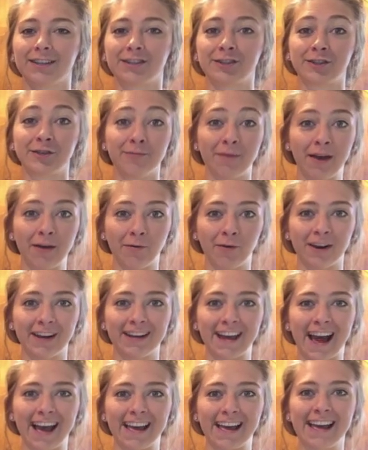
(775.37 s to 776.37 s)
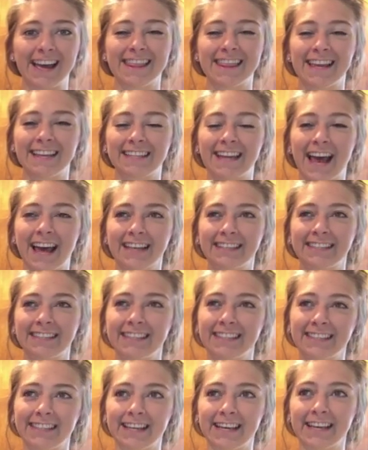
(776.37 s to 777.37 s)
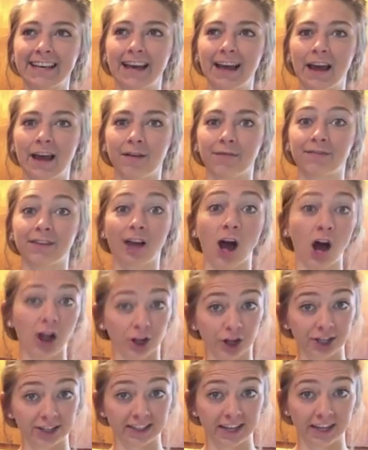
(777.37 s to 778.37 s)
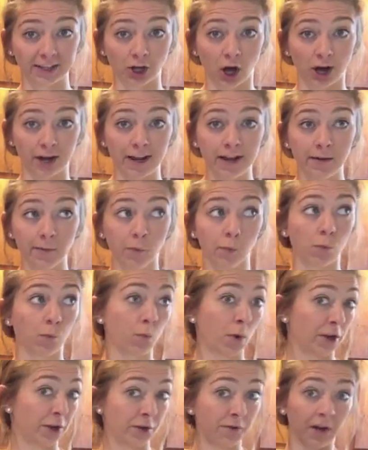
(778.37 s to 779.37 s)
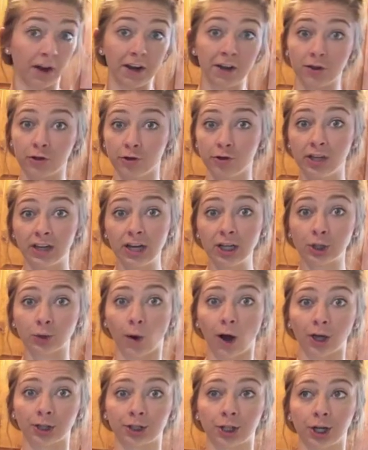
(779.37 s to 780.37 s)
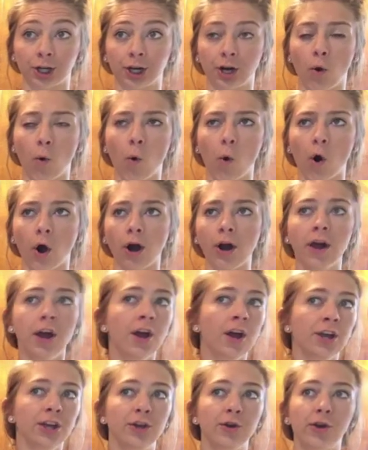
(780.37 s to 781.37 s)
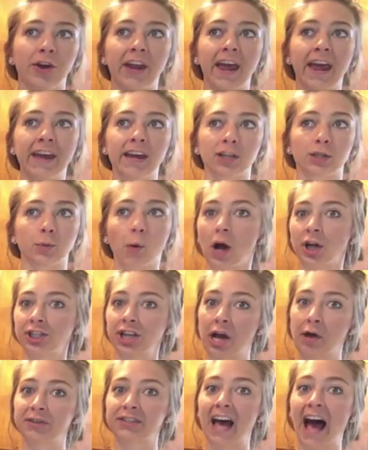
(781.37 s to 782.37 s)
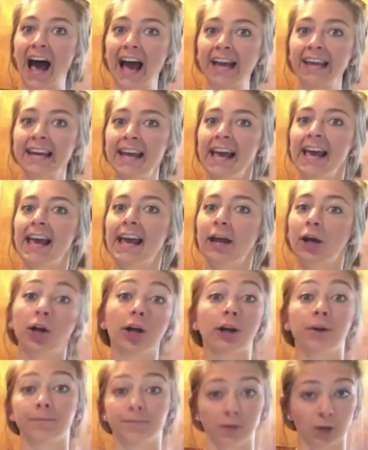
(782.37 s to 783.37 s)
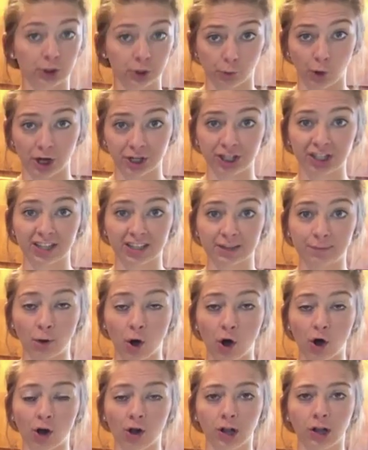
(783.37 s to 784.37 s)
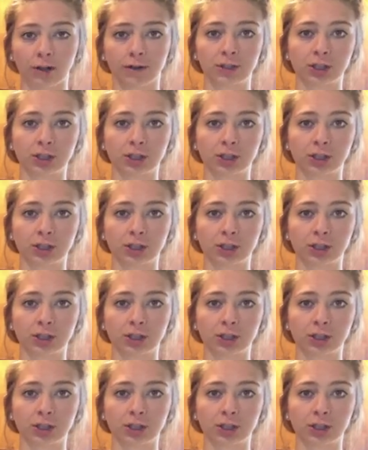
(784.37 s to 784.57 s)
you may want to dye it and then test to see if the color stays on it when you run it through the dishwasher. Or you could hang a swatch outside, or a swatch is a small